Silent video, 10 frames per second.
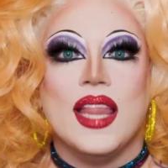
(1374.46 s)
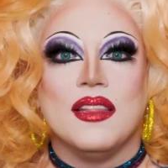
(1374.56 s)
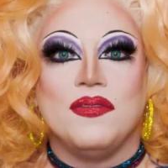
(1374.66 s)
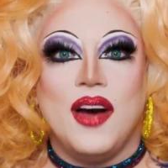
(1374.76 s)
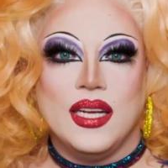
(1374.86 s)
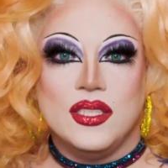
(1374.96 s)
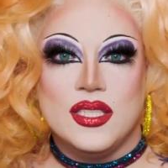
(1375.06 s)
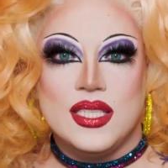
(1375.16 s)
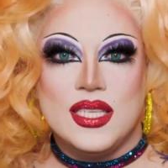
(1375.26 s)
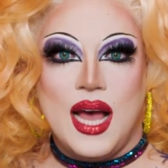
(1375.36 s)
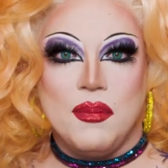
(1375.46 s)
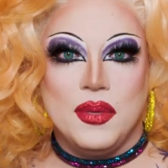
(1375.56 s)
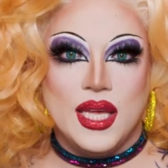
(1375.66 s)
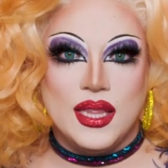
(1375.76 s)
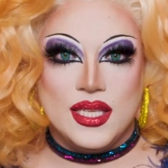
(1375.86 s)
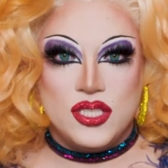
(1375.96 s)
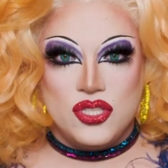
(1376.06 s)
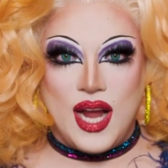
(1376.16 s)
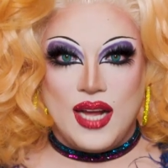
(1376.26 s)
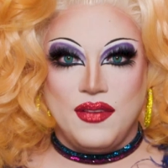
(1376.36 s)
And the final step in this
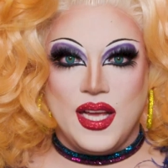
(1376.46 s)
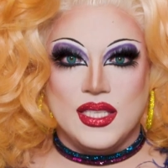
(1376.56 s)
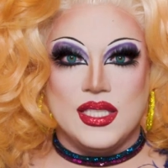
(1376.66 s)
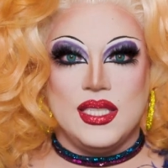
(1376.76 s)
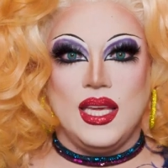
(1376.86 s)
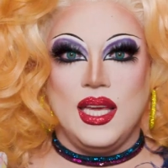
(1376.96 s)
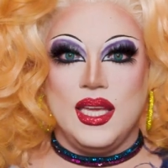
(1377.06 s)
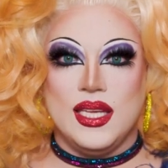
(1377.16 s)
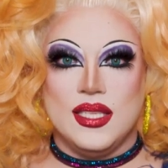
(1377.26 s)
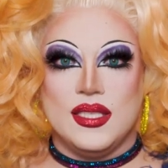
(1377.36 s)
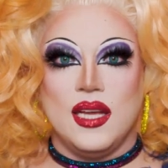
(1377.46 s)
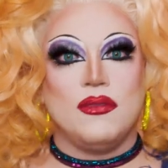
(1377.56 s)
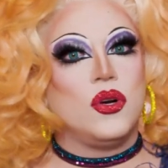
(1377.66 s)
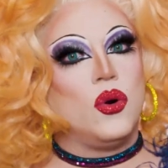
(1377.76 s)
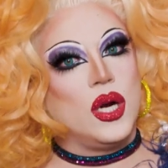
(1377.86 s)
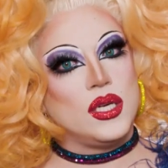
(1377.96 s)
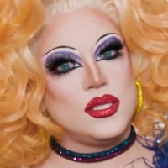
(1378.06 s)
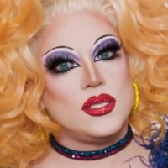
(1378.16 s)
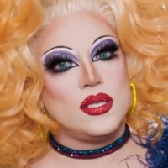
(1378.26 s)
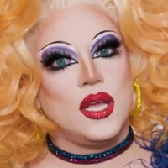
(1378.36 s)
drag fantasy is, of
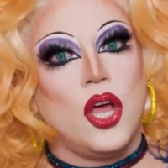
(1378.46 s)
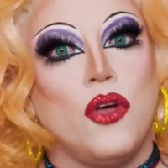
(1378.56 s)
course,